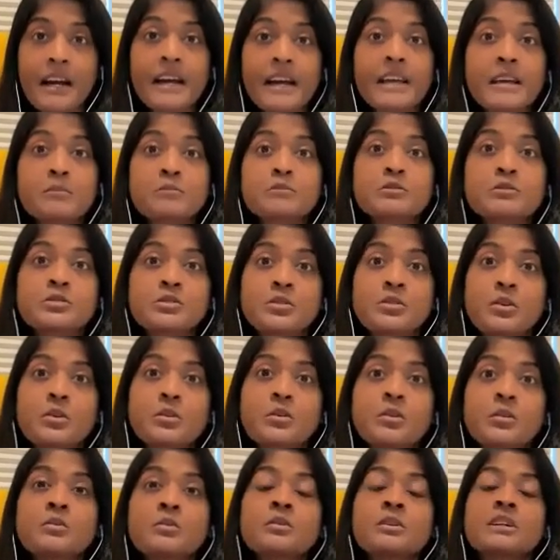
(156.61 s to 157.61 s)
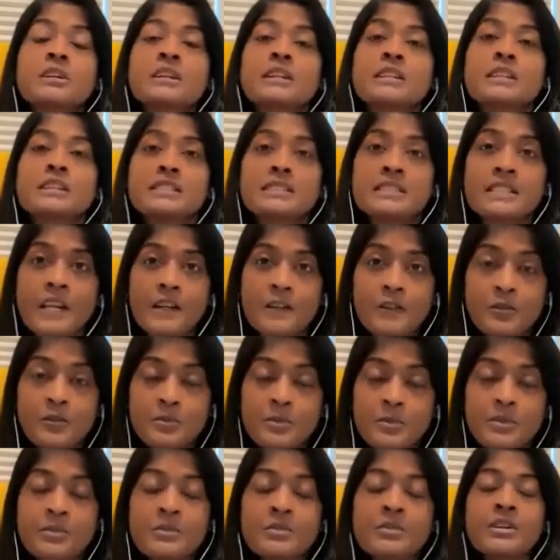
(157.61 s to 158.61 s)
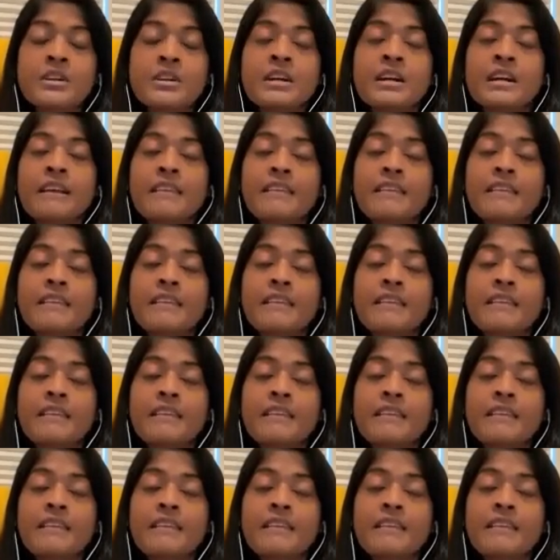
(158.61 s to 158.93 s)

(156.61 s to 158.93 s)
I am so terrible.